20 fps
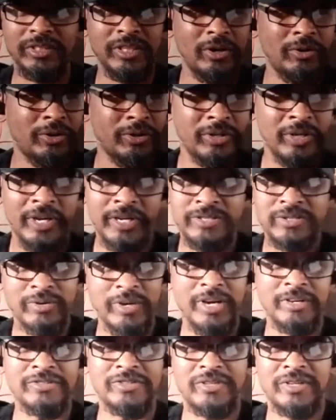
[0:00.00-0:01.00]
Go online
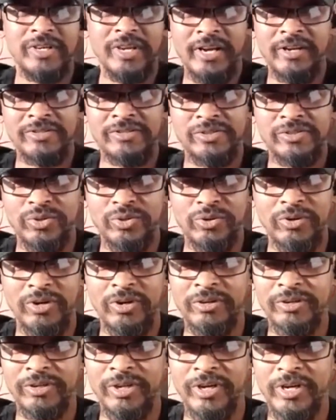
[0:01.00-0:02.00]
to our, our store
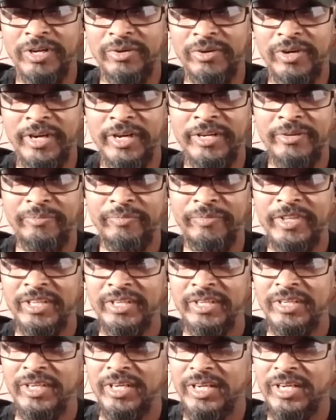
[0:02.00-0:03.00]
online, right?
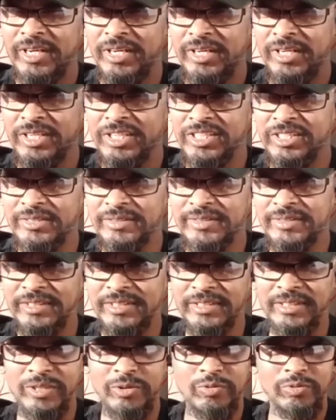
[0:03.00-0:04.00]

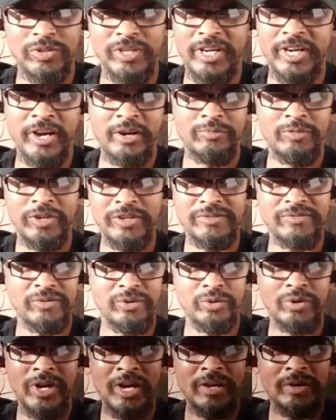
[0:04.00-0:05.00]
Uh, get our book
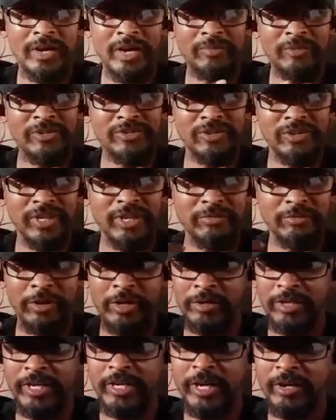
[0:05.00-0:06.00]
through uh, Amazon.
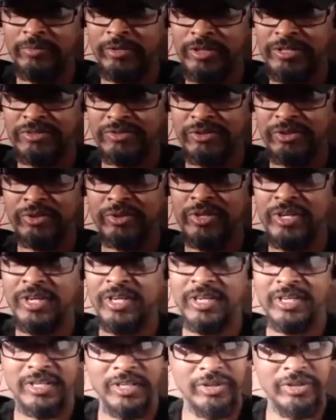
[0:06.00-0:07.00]
Get, get our books through
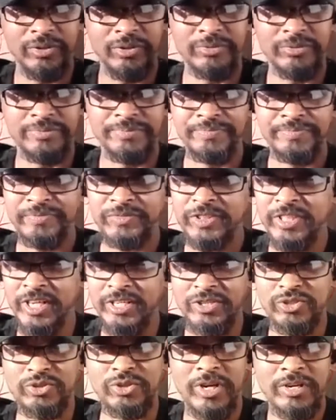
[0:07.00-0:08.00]
Kindle
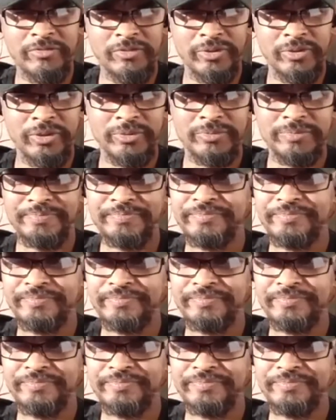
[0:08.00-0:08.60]
and DriveThru